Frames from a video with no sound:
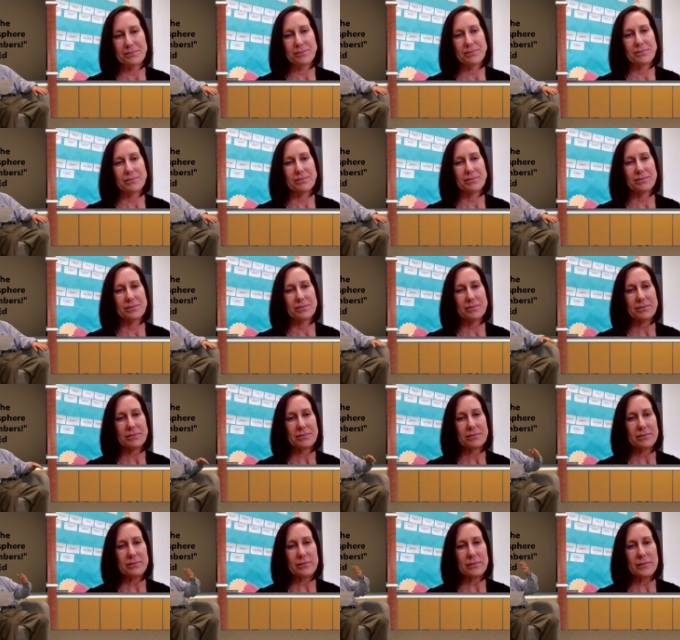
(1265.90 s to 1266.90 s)
You want to wake
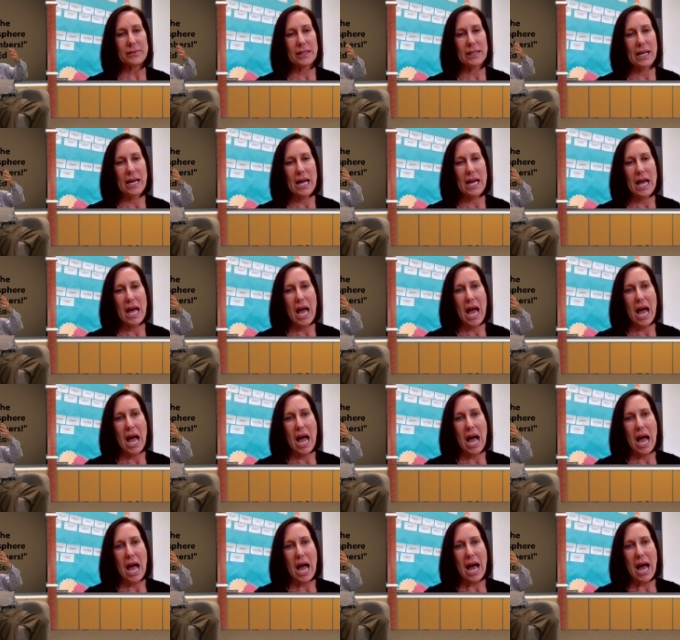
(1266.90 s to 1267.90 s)
up in there?
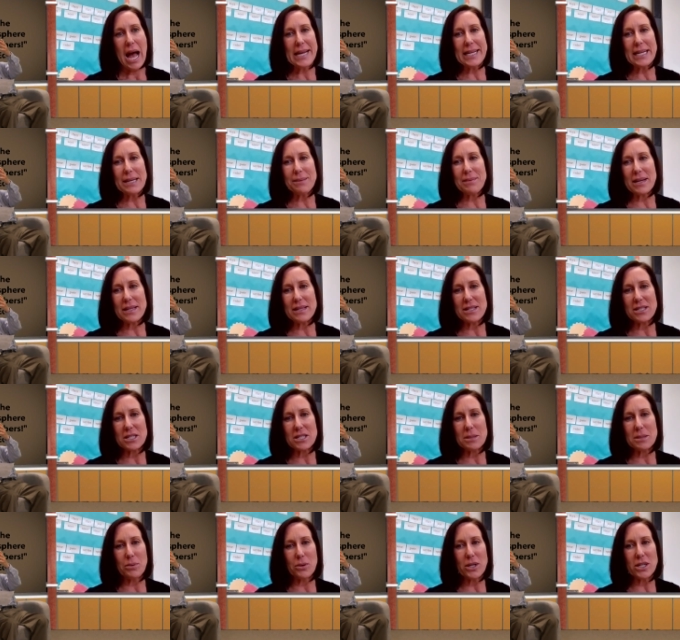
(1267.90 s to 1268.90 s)
Wow. Give her a keep getting beat.
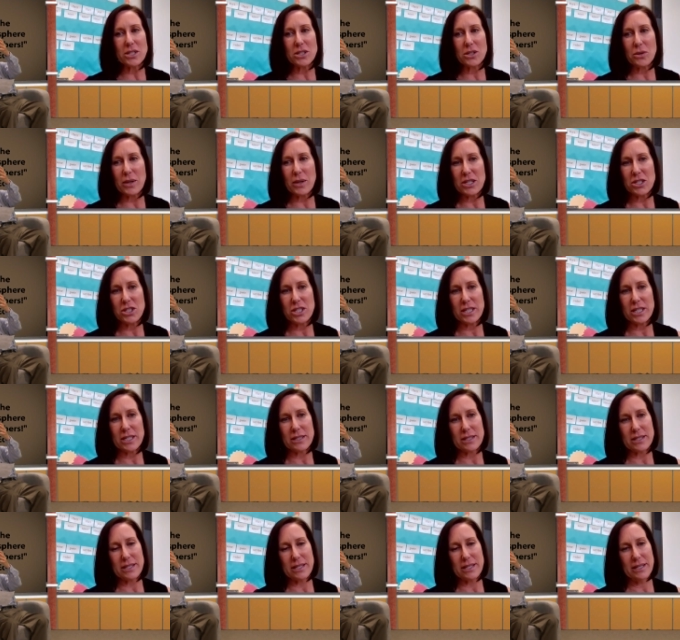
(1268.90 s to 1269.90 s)
these sports questions.
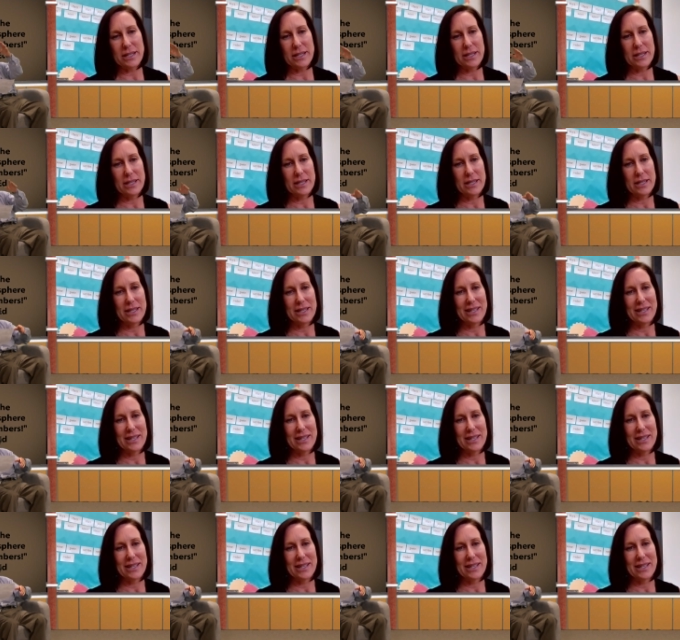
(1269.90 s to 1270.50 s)
Thank you.